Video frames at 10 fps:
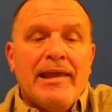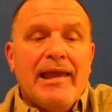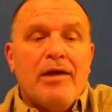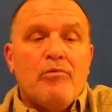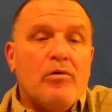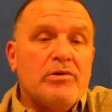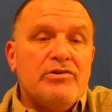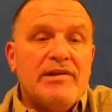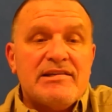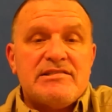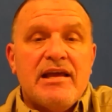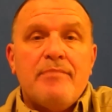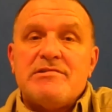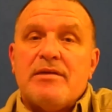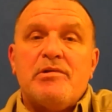And what we'll do next
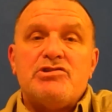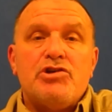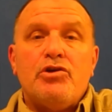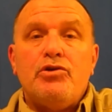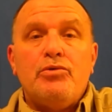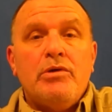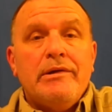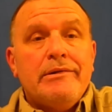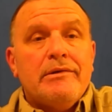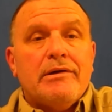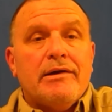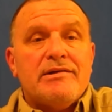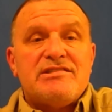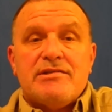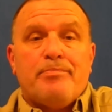time is I'm going to show you a
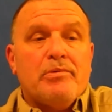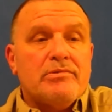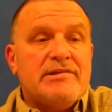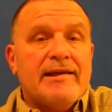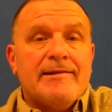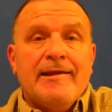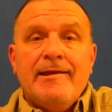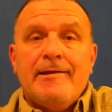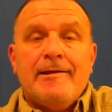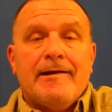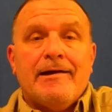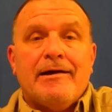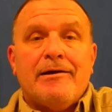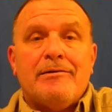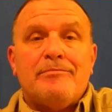simple technique
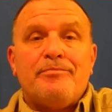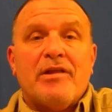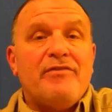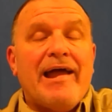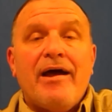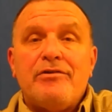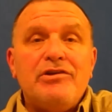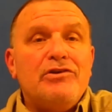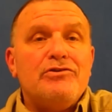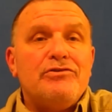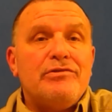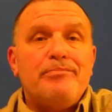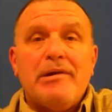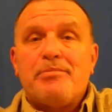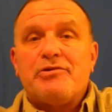of how to use
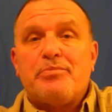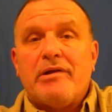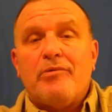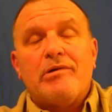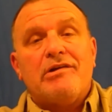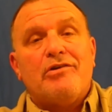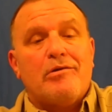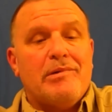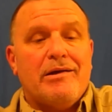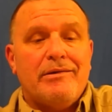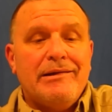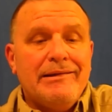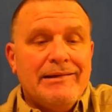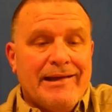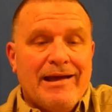pepper spray. We're going to talk about
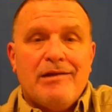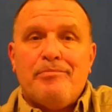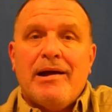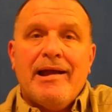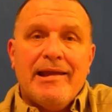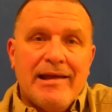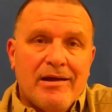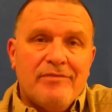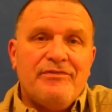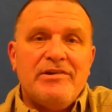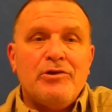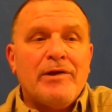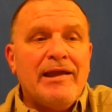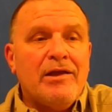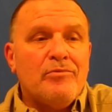how to buy it, how to fit your
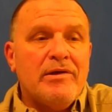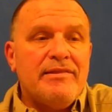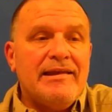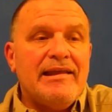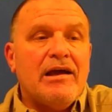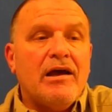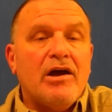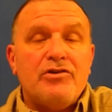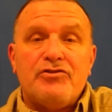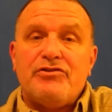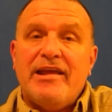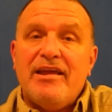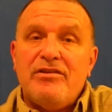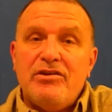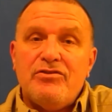hand with it,
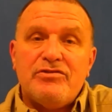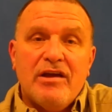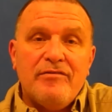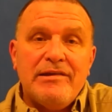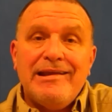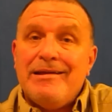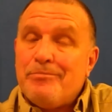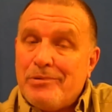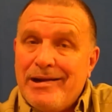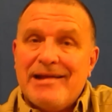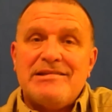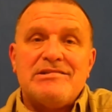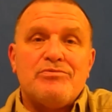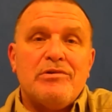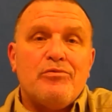understand the use of it,
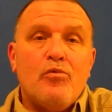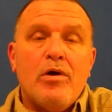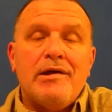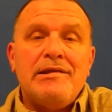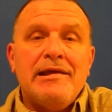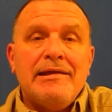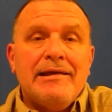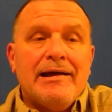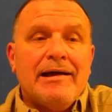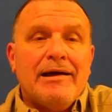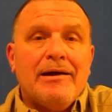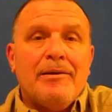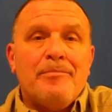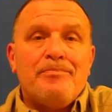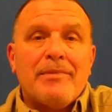practice with one,
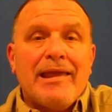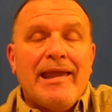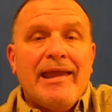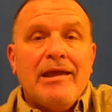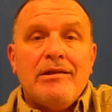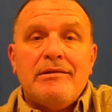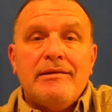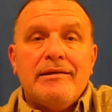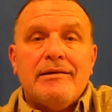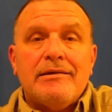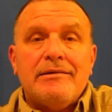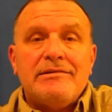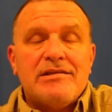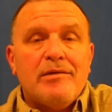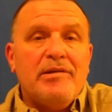and
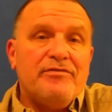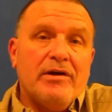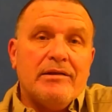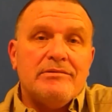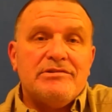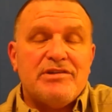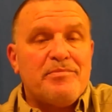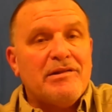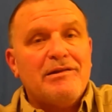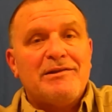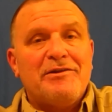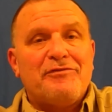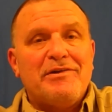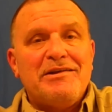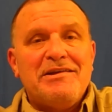it's going to be fun, something a little
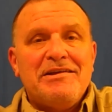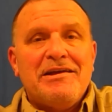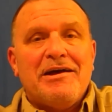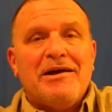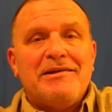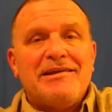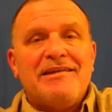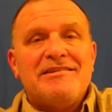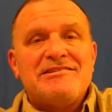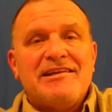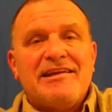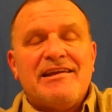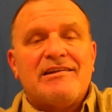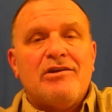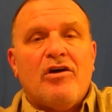different to get this thing
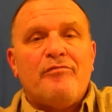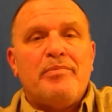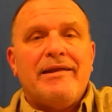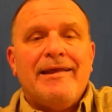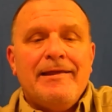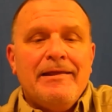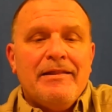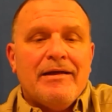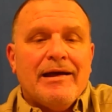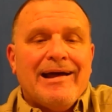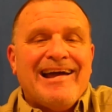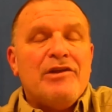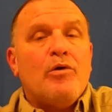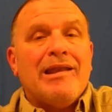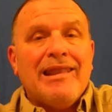kicked off. But I
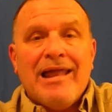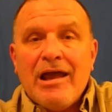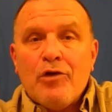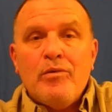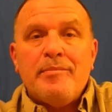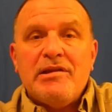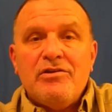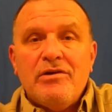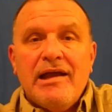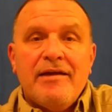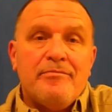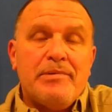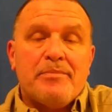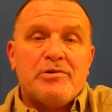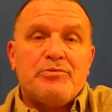know a lot of women who have
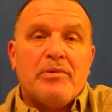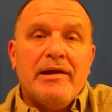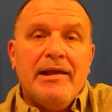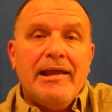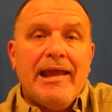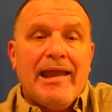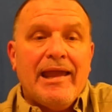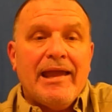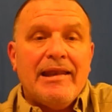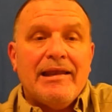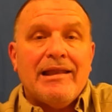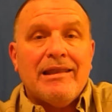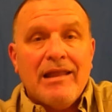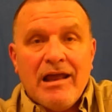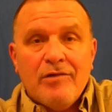pepper spray, and a
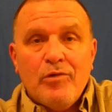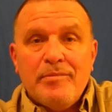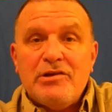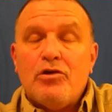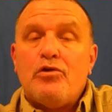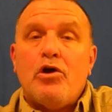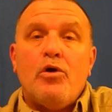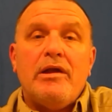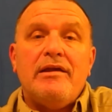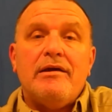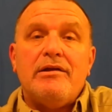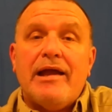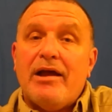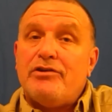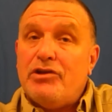lot of women don't know
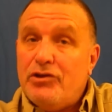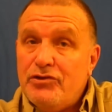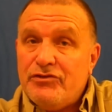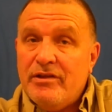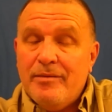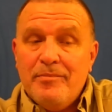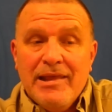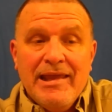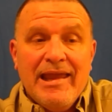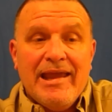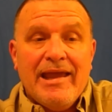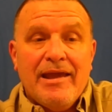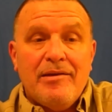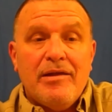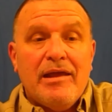how to use them,
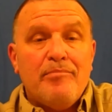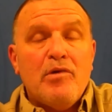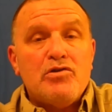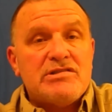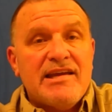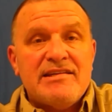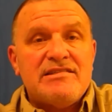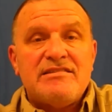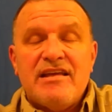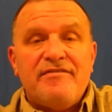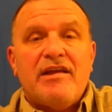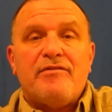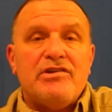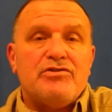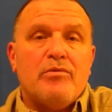and in most cases they've never
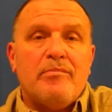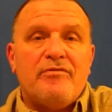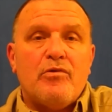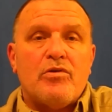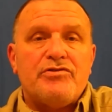used one before.